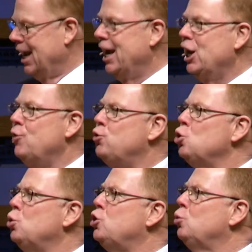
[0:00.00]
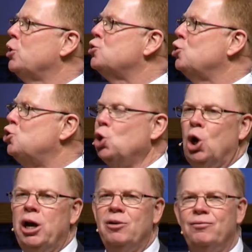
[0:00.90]
And if you would do us the
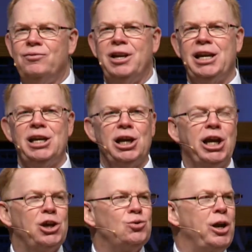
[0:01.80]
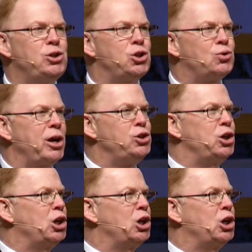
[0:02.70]
joy of taking a guest registration